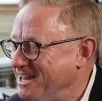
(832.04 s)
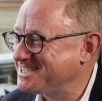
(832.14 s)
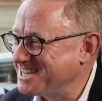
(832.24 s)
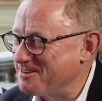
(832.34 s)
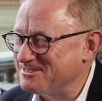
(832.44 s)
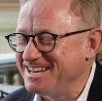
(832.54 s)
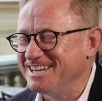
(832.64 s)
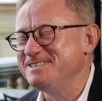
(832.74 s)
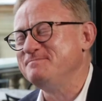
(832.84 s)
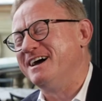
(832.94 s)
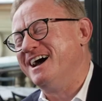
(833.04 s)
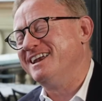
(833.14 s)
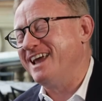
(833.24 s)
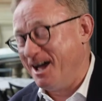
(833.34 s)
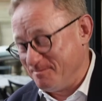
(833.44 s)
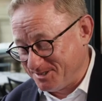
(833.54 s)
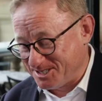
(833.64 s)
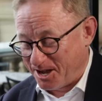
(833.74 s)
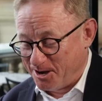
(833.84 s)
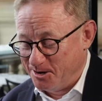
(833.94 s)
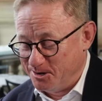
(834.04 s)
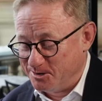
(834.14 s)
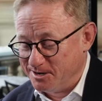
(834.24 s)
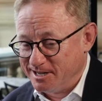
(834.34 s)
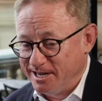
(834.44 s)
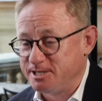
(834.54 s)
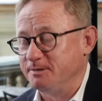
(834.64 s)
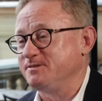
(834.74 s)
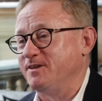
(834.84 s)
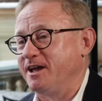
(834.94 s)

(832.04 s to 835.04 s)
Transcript: well, let's start with the easy part. Yeah. Um, so, in terms of